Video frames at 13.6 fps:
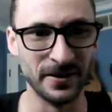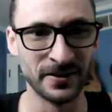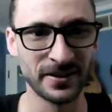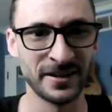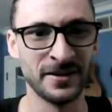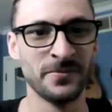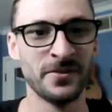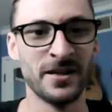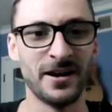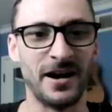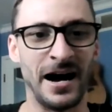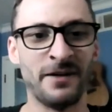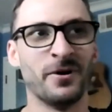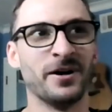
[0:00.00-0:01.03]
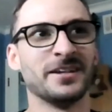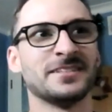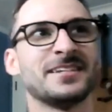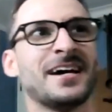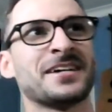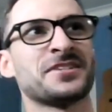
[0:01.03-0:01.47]
Okay. I wanted
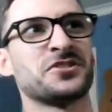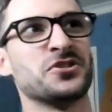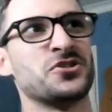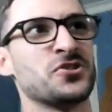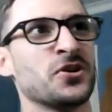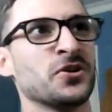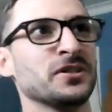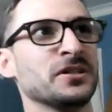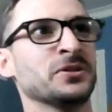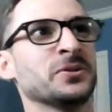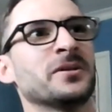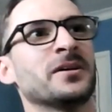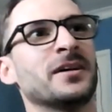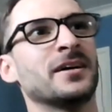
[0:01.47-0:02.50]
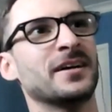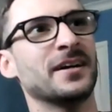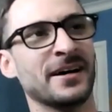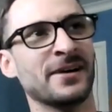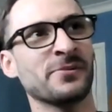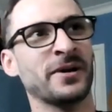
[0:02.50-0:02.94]
to actually show you
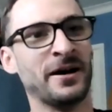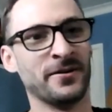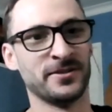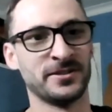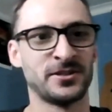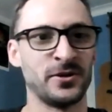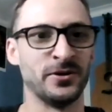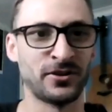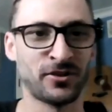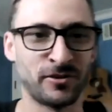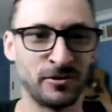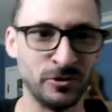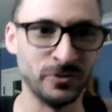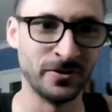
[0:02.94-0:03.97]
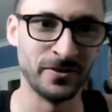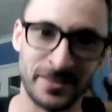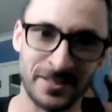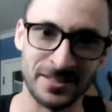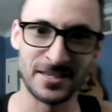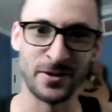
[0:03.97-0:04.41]
when I was going through
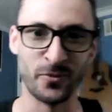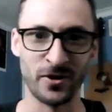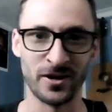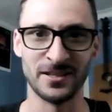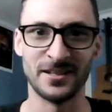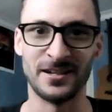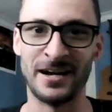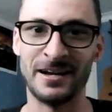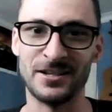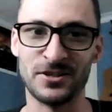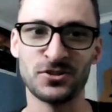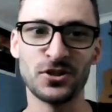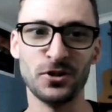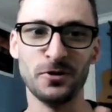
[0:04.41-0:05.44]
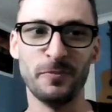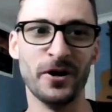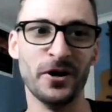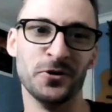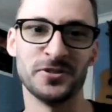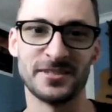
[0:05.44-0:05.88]
the subreddit, two
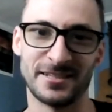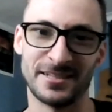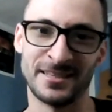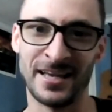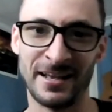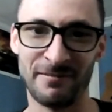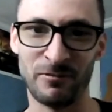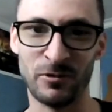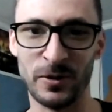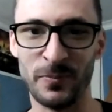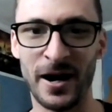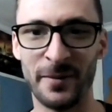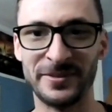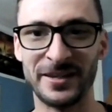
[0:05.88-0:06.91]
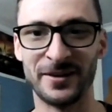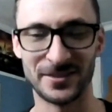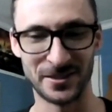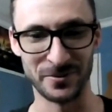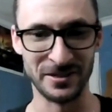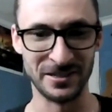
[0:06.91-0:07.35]
posts that really popped out
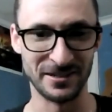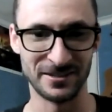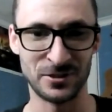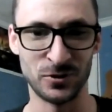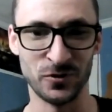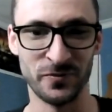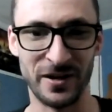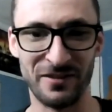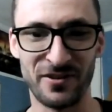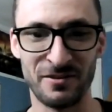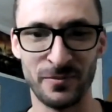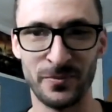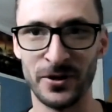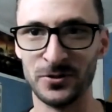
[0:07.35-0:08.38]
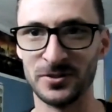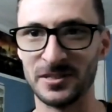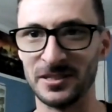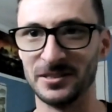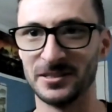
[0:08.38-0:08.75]
to me, two of my favorite posts here.